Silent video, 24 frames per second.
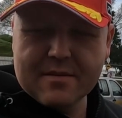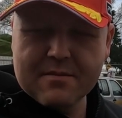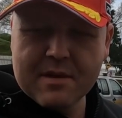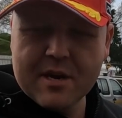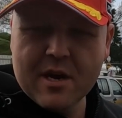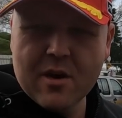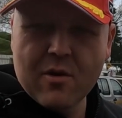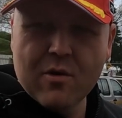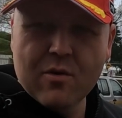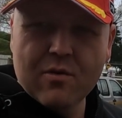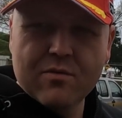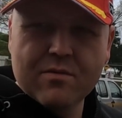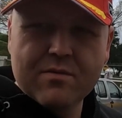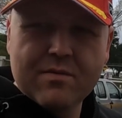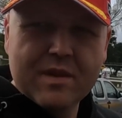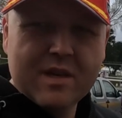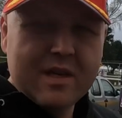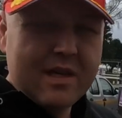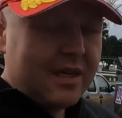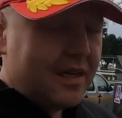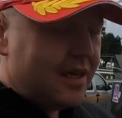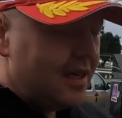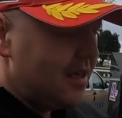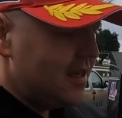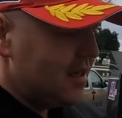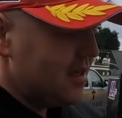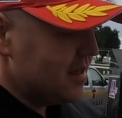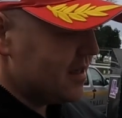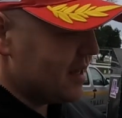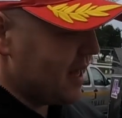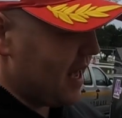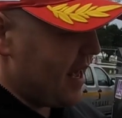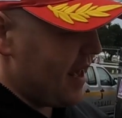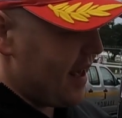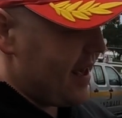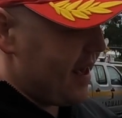mil.
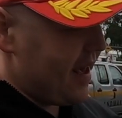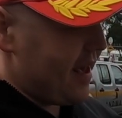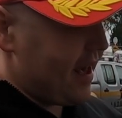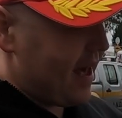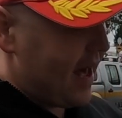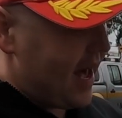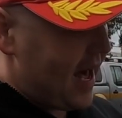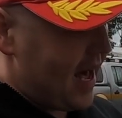They're